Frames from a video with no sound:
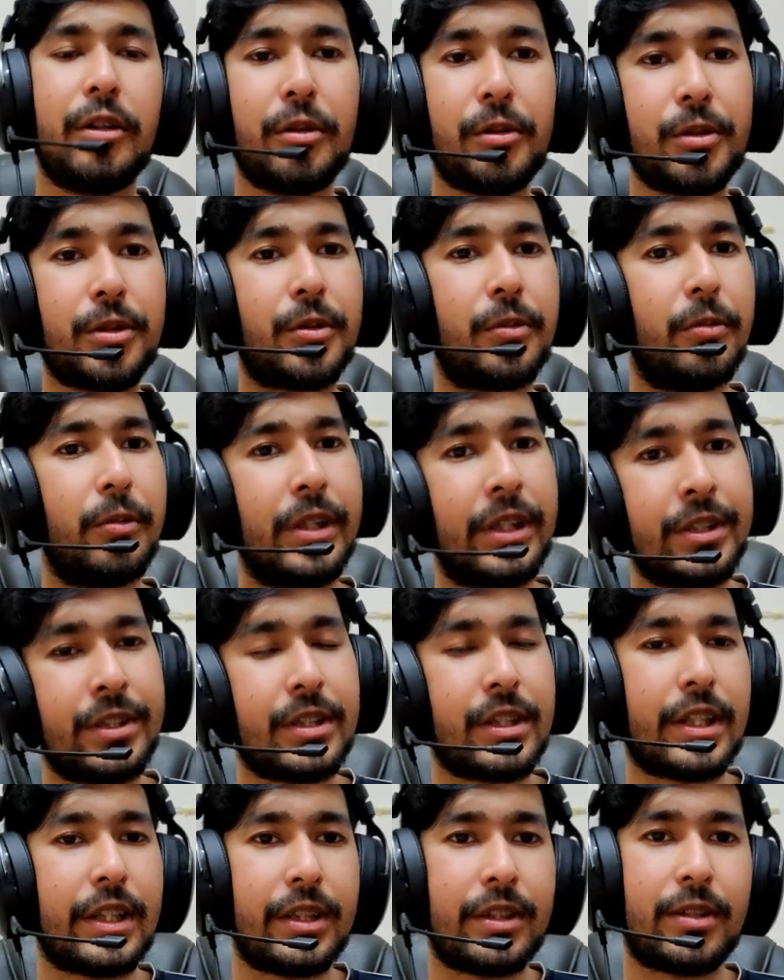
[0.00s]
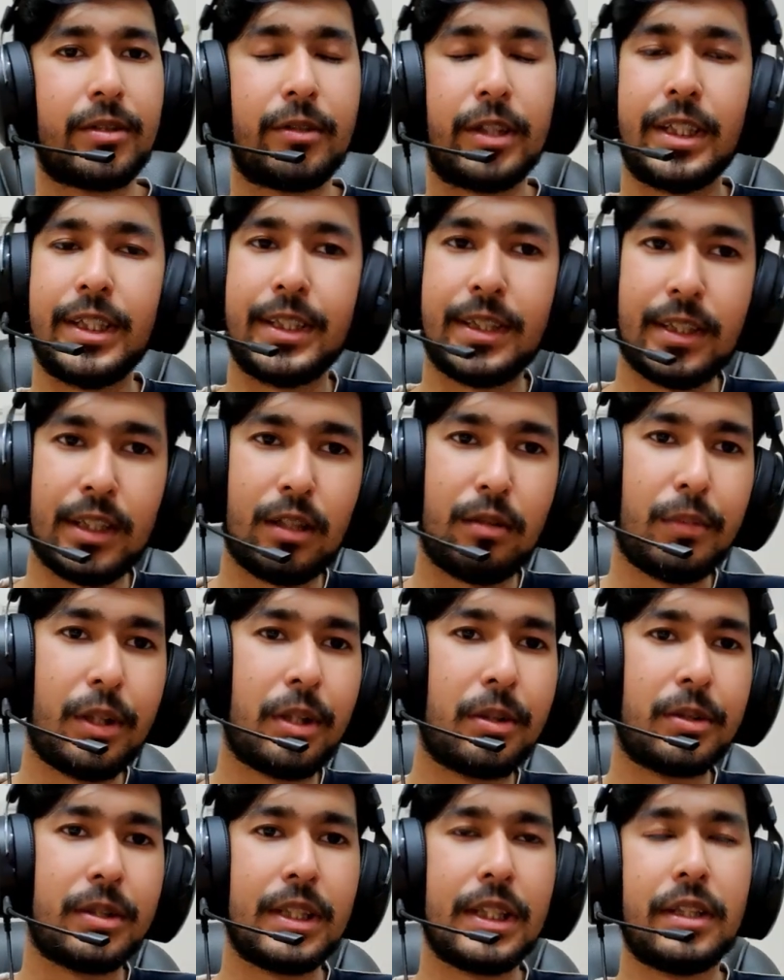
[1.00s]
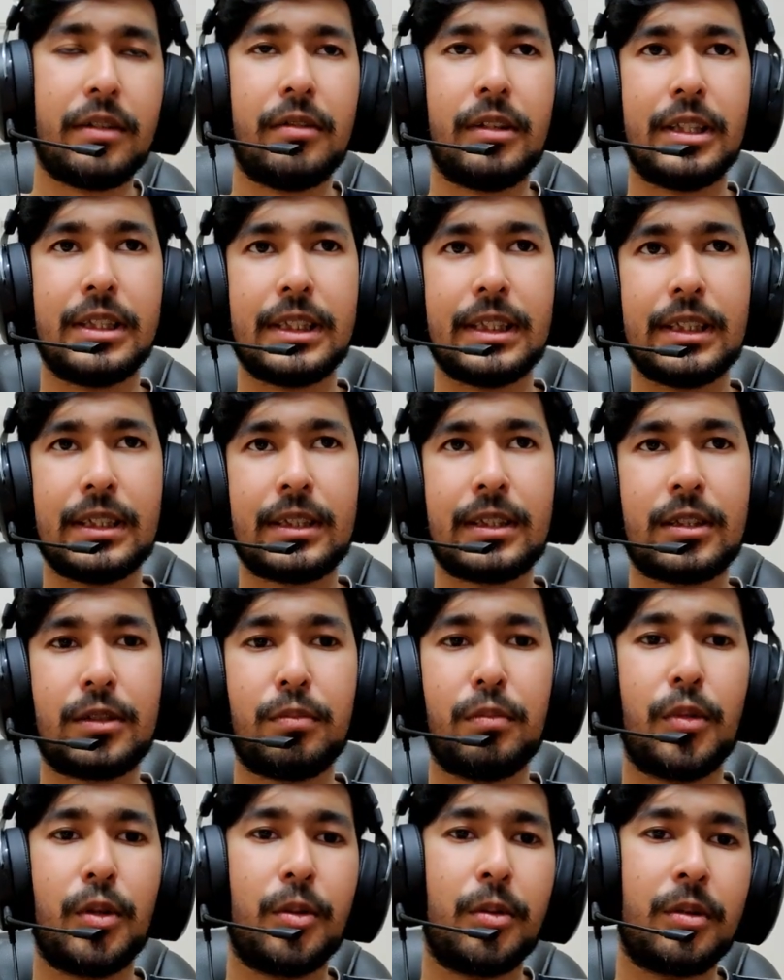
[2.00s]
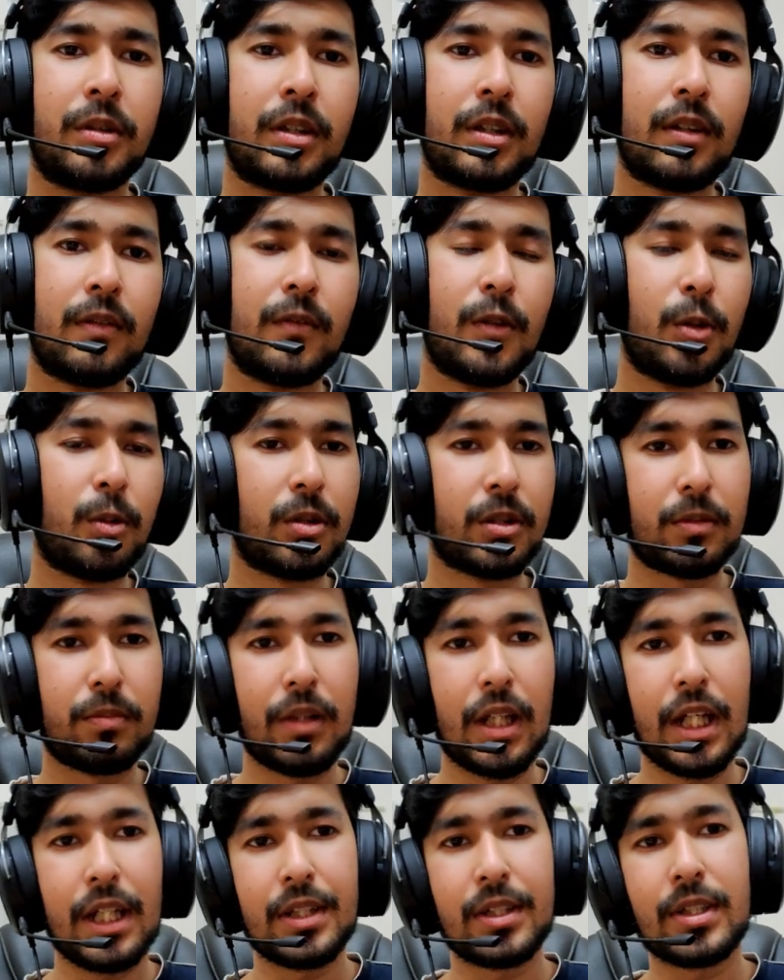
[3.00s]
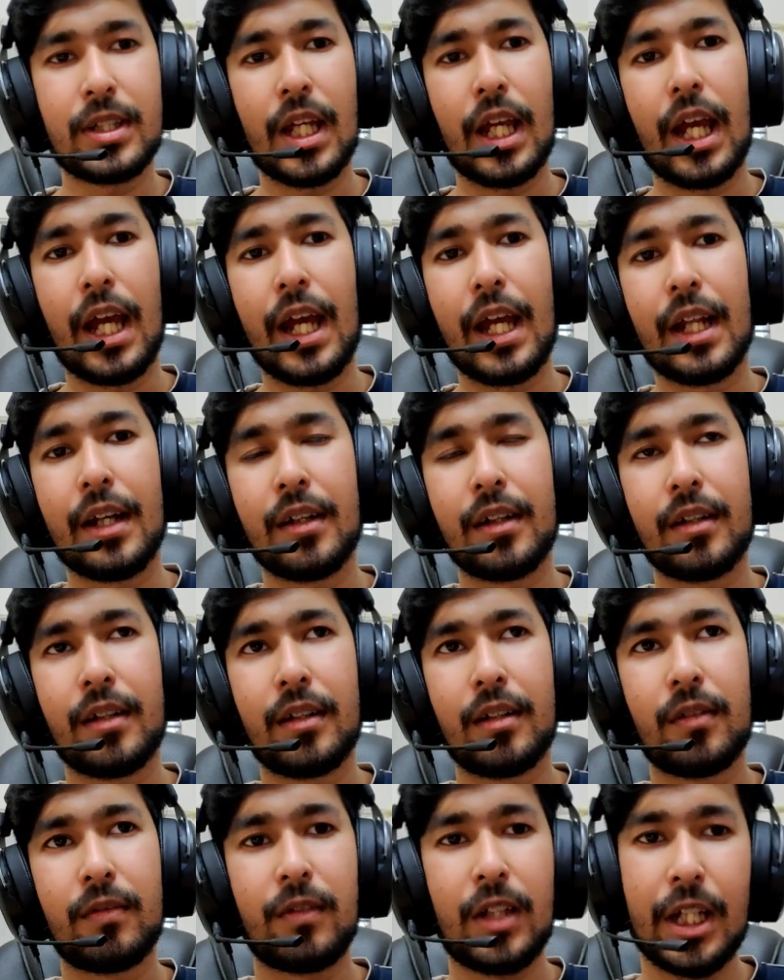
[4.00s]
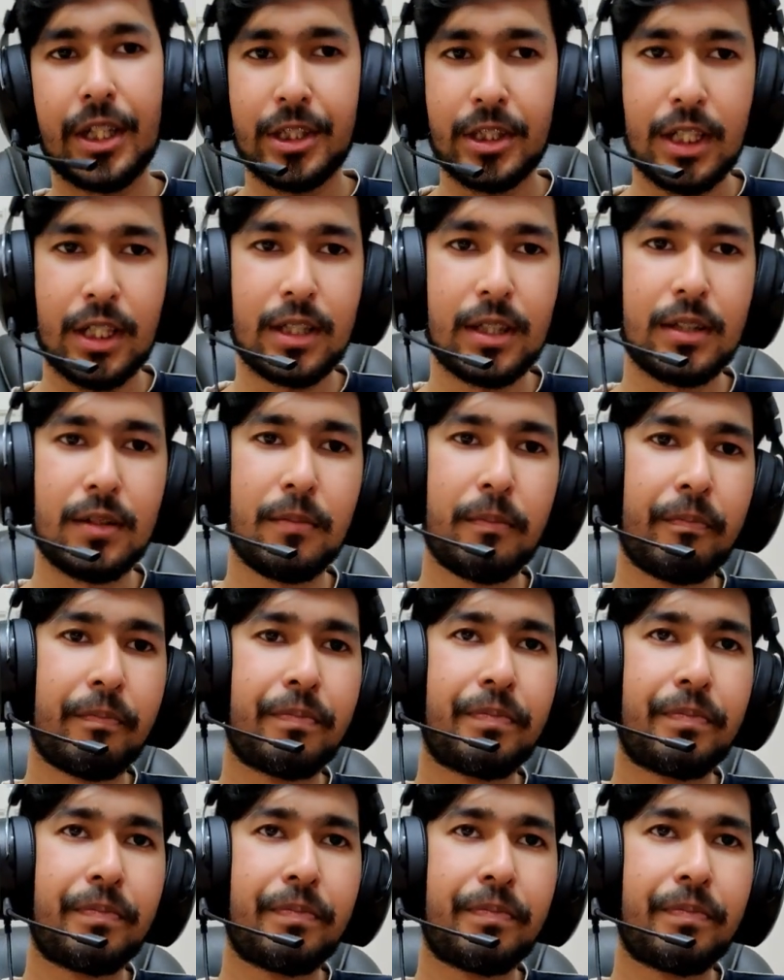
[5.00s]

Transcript: Gyarados wins against Registeel because it resists both Focus Blast and Flash Cannon,